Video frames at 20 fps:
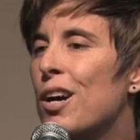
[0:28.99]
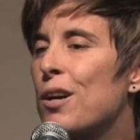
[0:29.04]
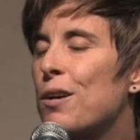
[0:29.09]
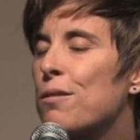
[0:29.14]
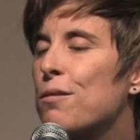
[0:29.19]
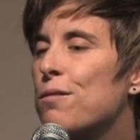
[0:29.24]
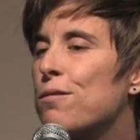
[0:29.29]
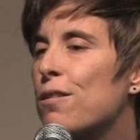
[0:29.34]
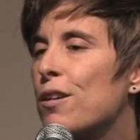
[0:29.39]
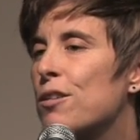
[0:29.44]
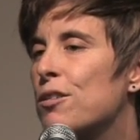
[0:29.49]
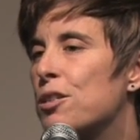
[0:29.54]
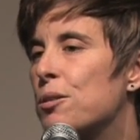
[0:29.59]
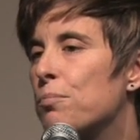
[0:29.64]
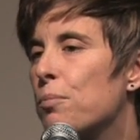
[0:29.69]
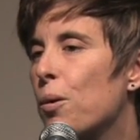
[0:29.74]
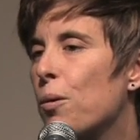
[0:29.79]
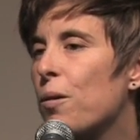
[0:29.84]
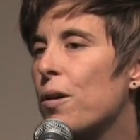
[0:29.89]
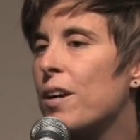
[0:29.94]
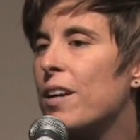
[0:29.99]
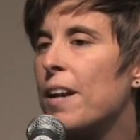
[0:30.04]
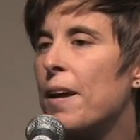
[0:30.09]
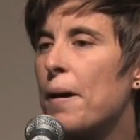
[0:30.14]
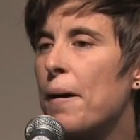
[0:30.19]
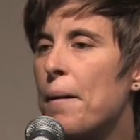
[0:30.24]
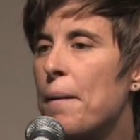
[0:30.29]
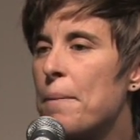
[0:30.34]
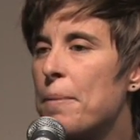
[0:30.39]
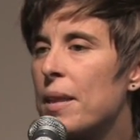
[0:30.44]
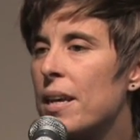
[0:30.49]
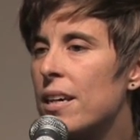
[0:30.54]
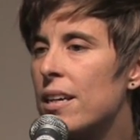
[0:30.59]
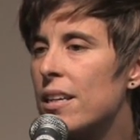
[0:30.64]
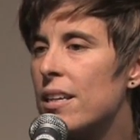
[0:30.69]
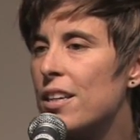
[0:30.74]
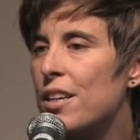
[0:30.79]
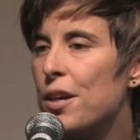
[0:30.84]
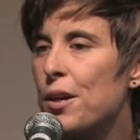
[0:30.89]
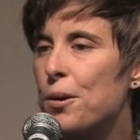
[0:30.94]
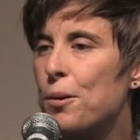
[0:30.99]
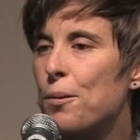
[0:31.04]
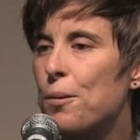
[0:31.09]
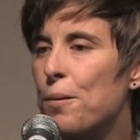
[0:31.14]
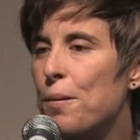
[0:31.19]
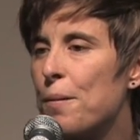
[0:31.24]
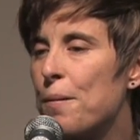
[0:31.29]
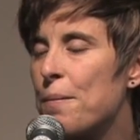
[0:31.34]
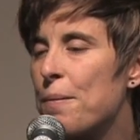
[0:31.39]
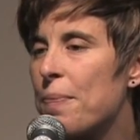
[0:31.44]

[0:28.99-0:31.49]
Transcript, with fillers: her firstborn, you.